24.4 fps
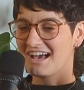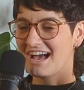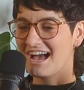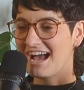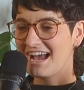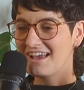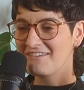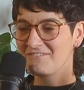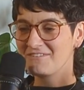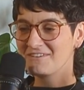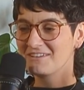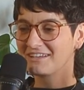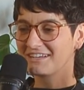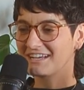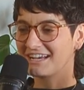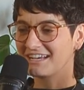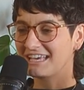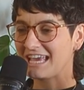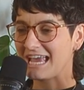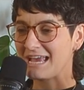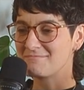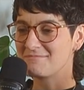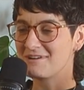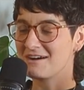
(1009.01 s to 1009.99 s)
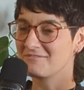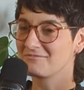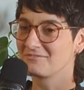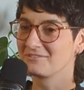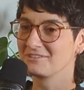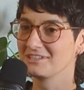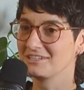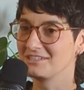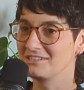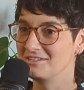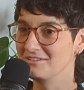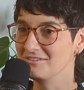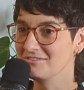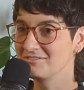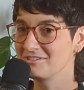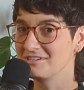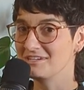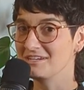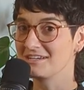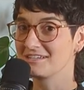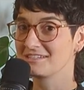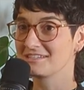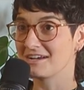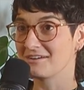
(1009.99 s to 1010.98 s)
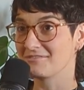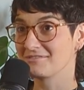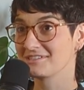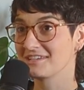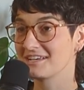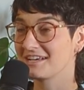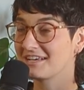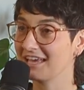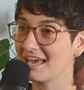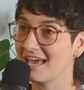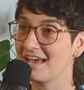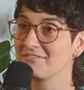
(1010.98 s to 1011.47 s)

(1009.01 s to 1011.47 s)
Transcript: I feel like I came off really douchey because I was like,